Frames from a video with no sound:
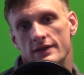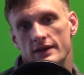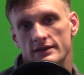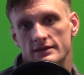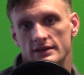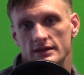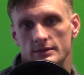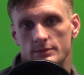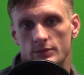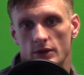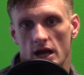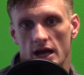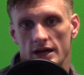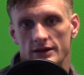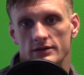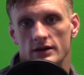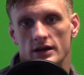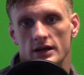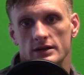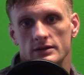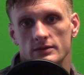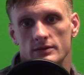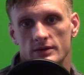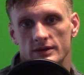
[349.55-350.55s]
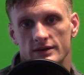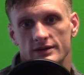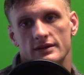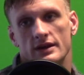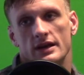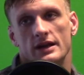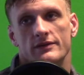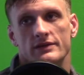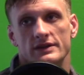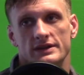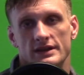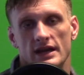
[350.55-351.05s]
This is Blind Run with Son
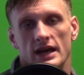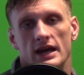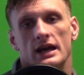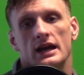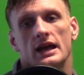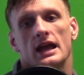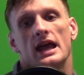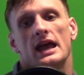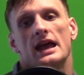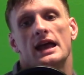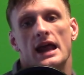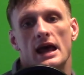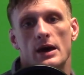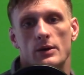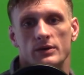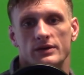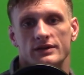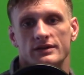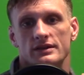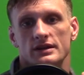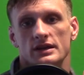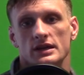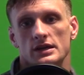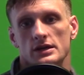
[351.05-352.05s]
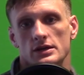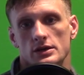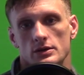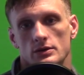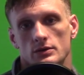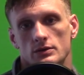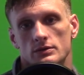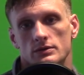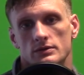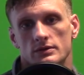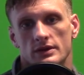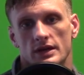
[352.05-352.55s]
of a Tech, and I will see
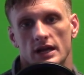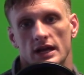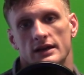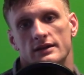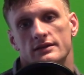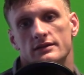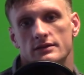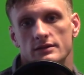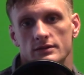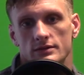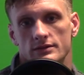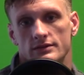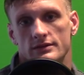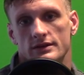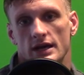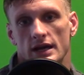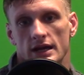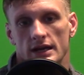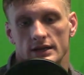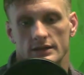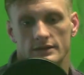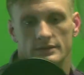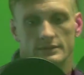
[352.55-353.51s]
you next Tuesday.